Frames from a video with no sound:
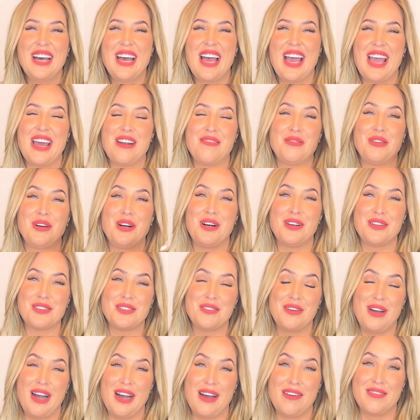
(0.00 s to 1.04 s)
And we'll
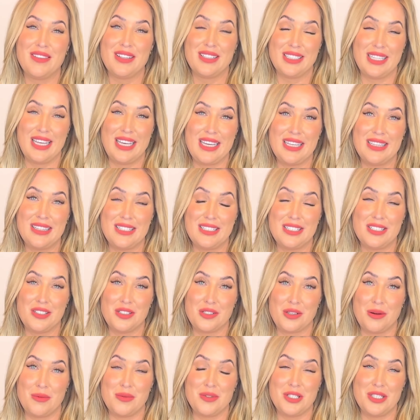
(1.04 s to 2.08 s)
also have the link in the
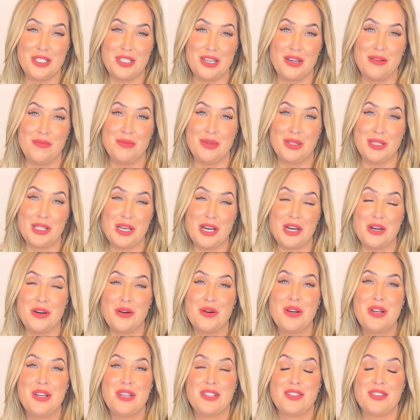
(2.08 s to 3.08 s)
description down below.